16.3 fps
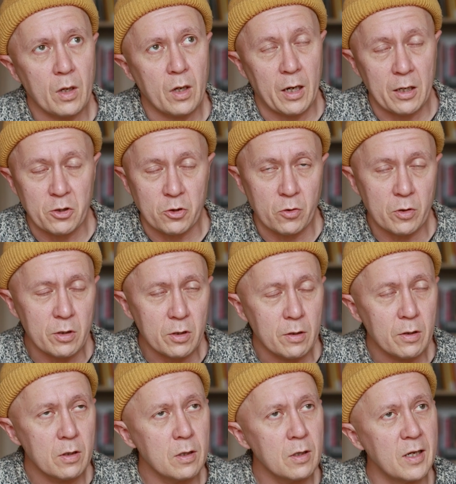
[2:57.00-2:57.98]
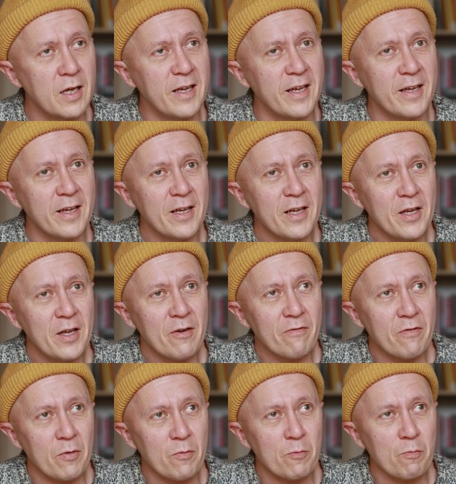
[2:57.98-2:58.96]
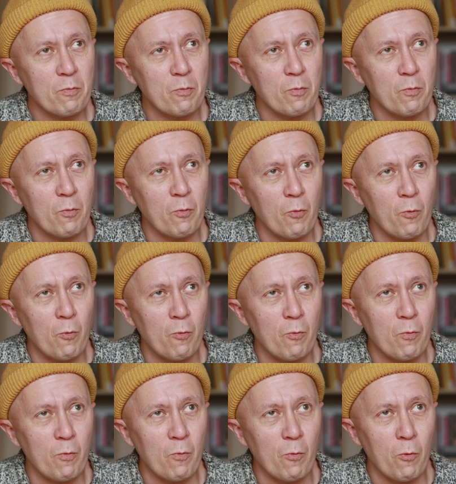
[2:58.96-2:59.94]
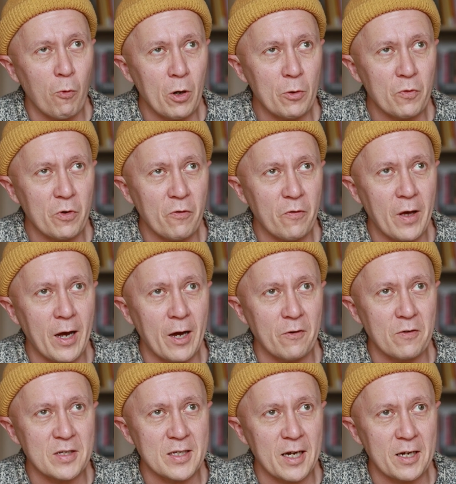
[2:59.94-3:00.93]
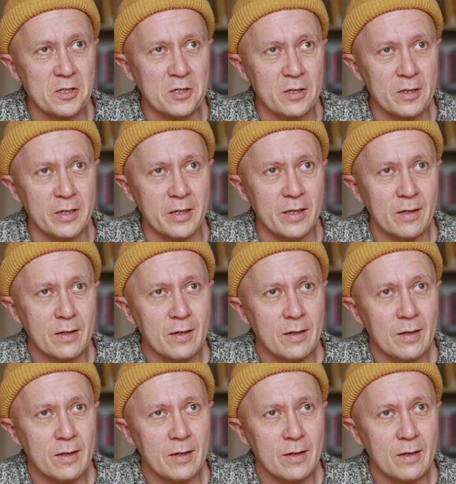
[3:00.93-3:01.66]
Android. From what we found is actually,